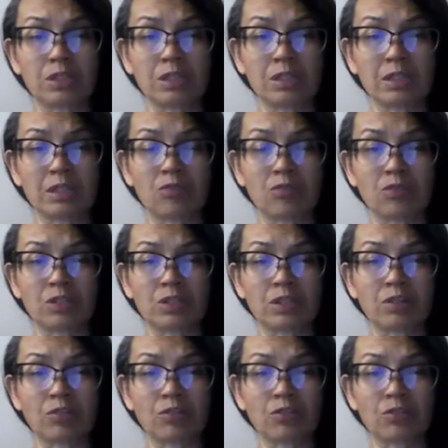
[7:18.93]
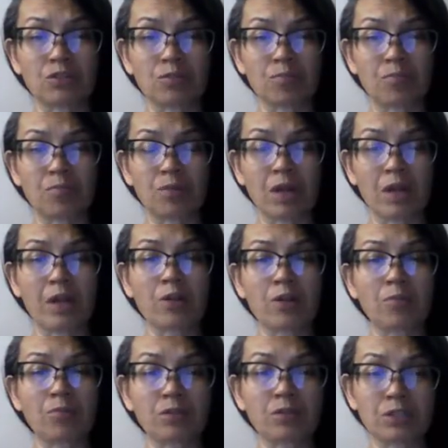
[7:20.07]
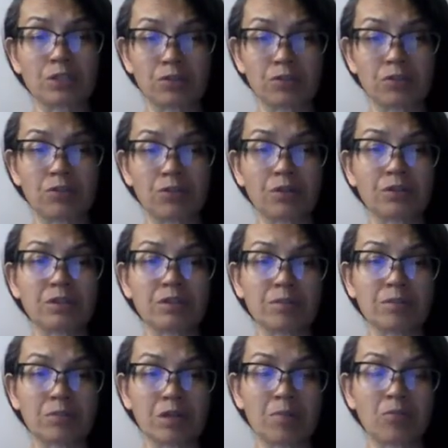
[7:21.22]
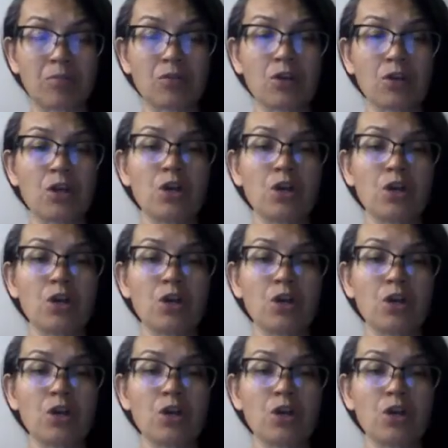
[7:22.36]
these were singular supplier in Brazil on September